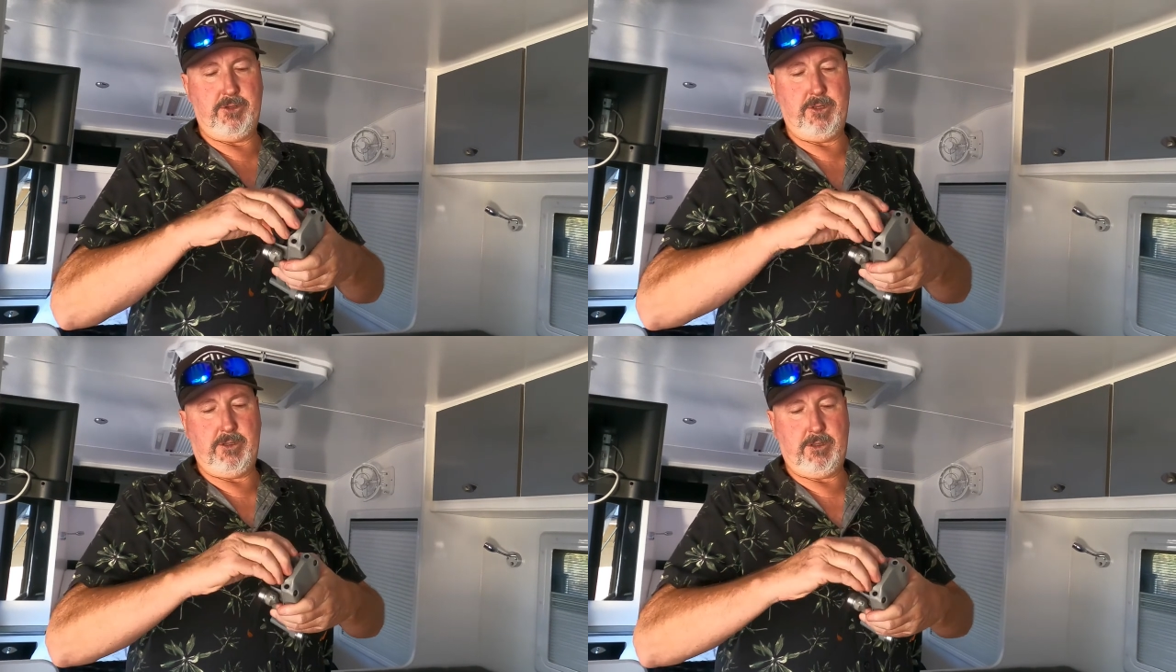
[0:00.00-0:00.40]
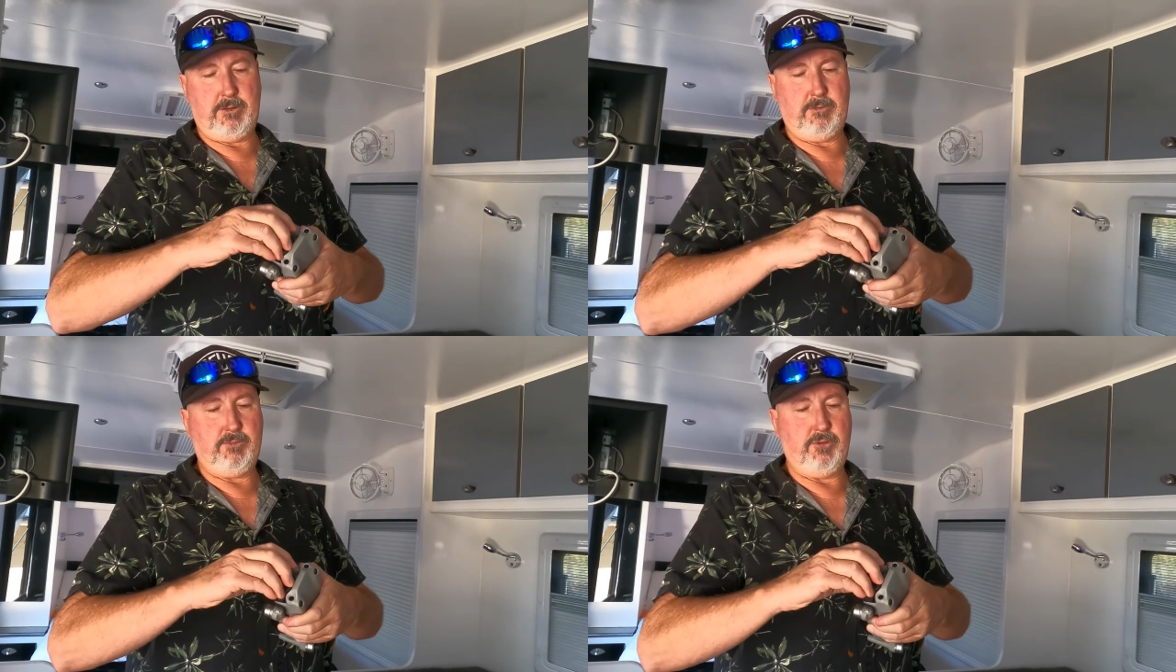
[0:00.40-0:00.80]
your
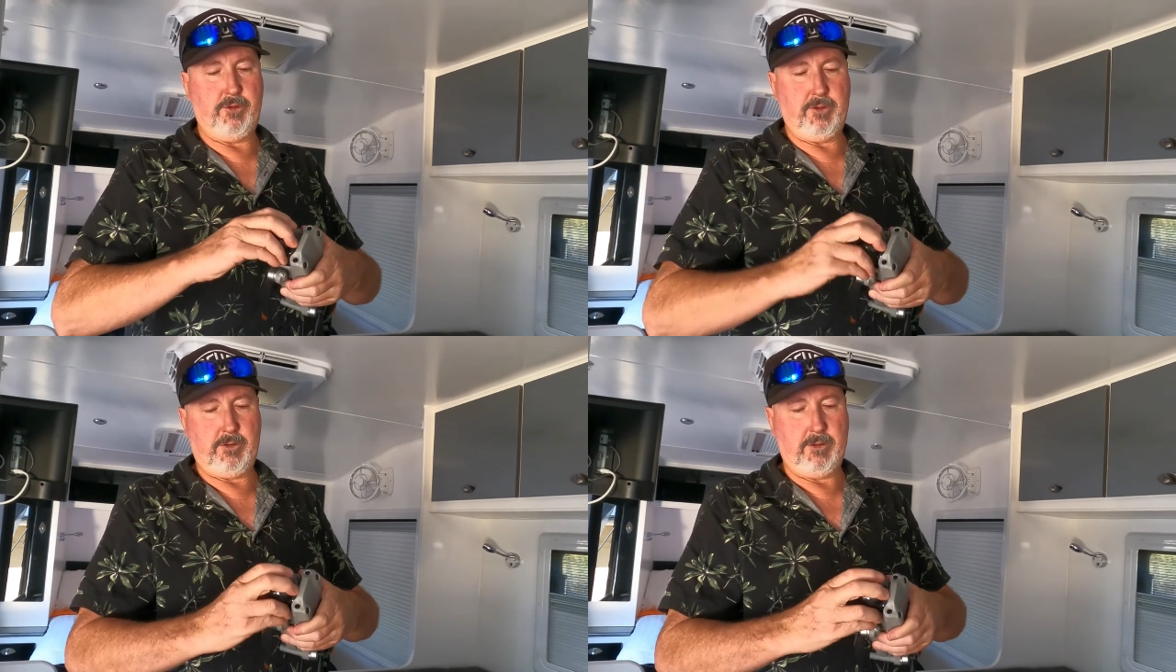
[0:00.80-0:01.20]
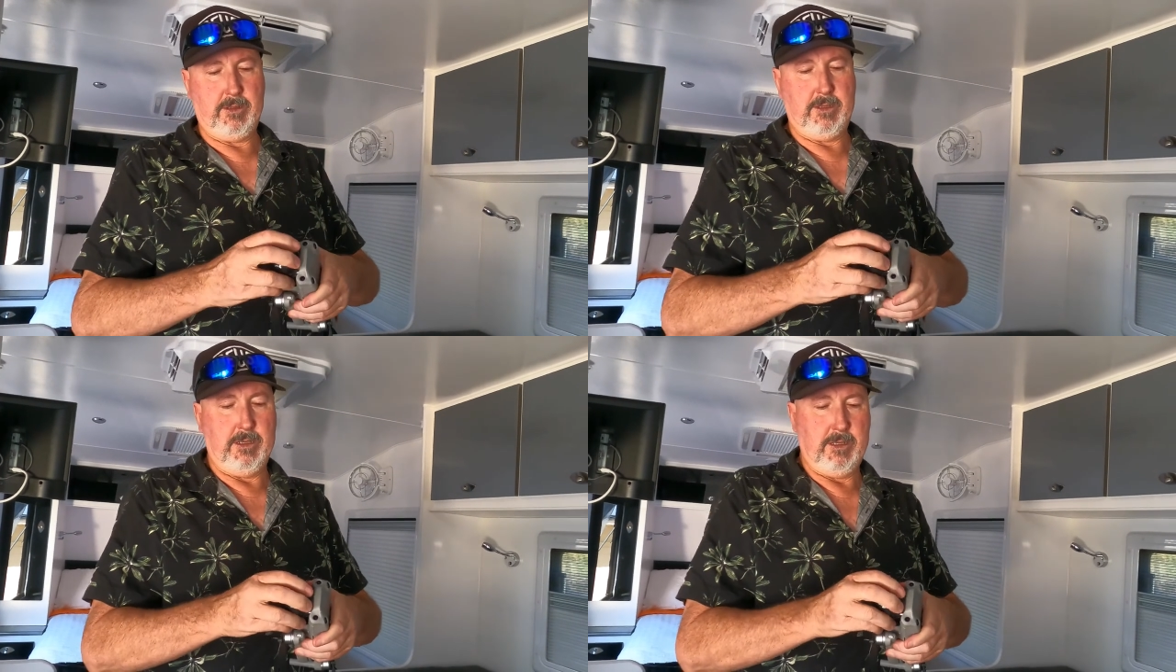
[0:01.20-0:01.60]

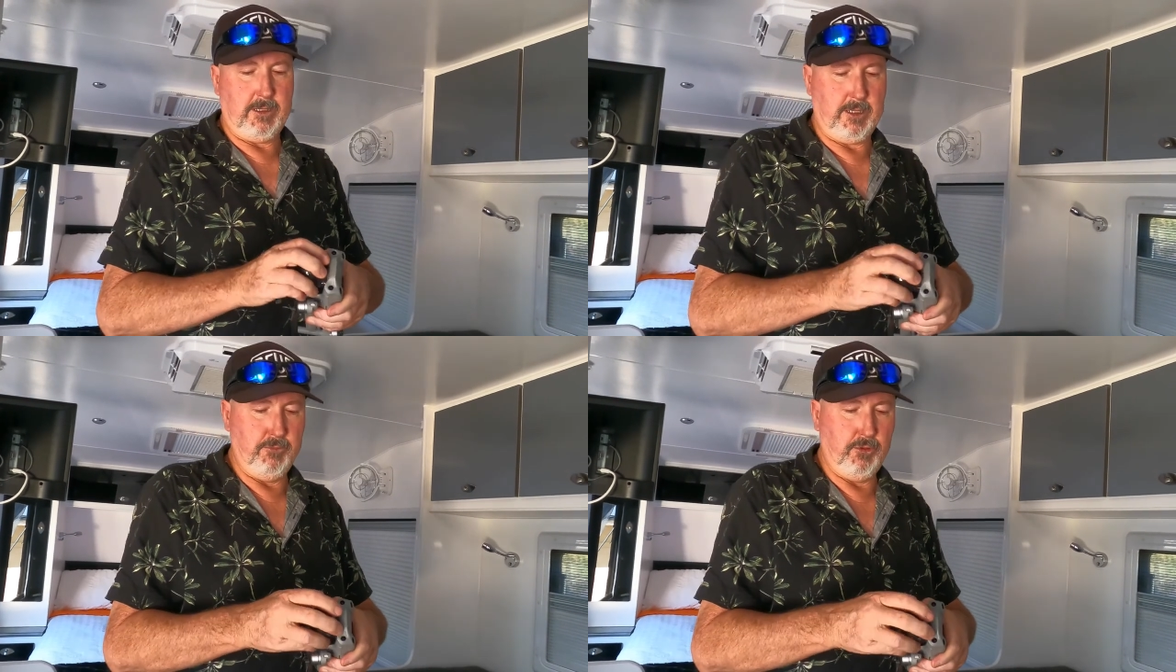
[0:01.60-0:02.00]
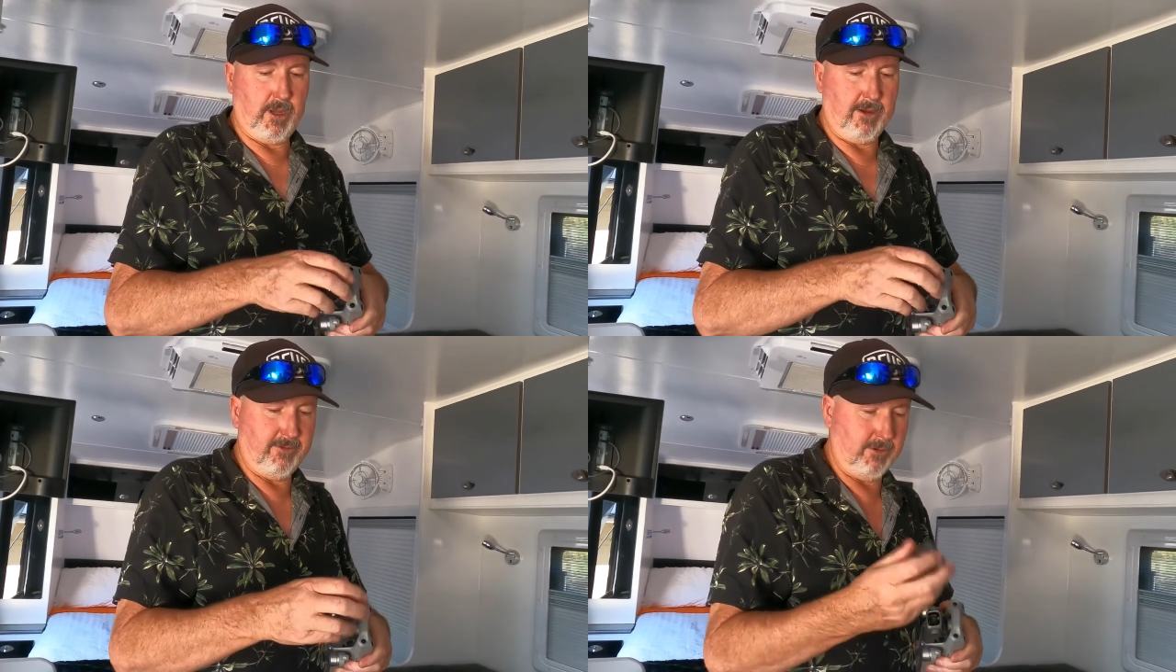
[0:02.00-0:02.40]
gimbal
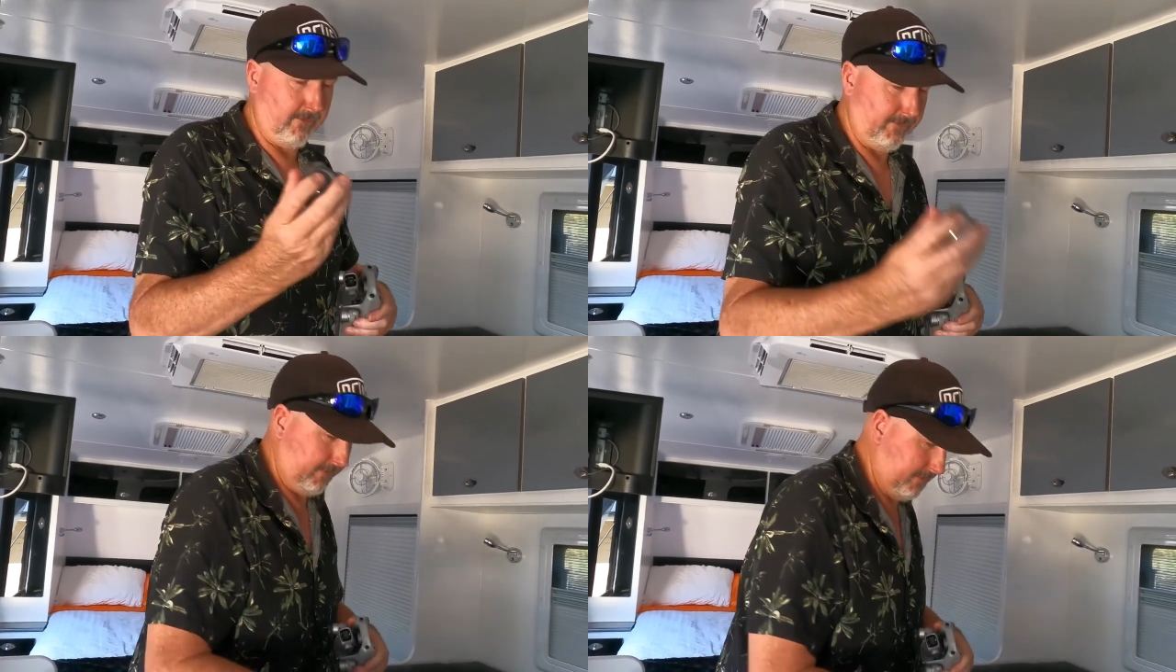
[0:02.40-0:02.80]
cover off.